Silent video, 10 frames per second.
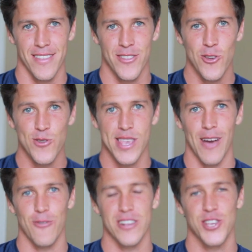news that
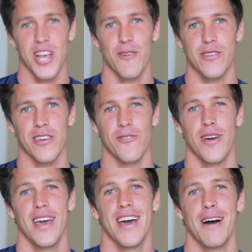I want to share with you
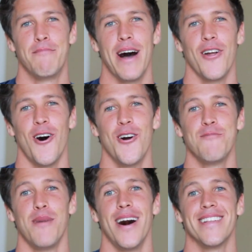about
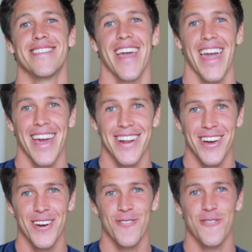our
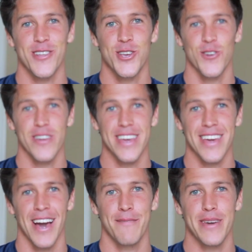Montana retreat
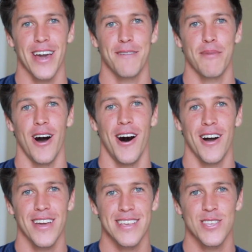coming up
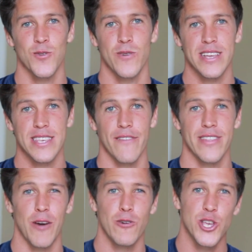August
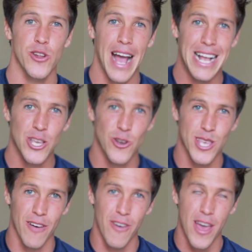27th, I want you to ask
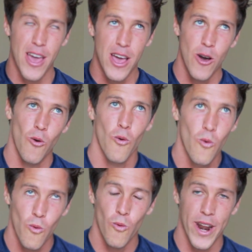yourself,
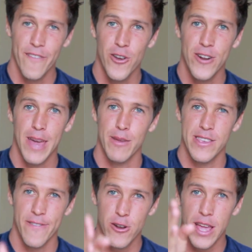whatever your name
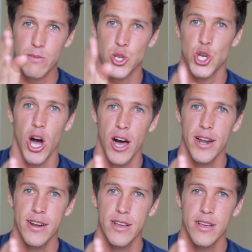is, if your name's
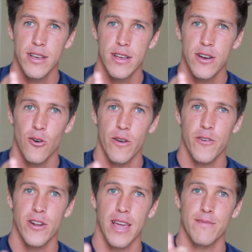John, or if
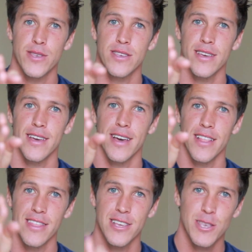your name's
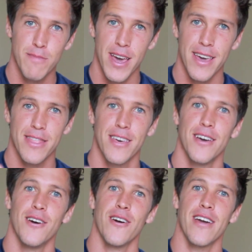Elizabeth,
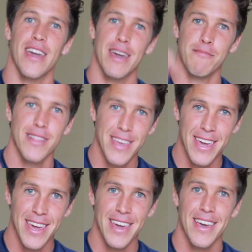
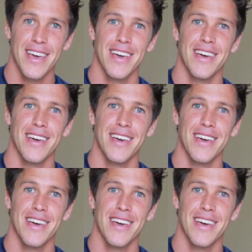Emily,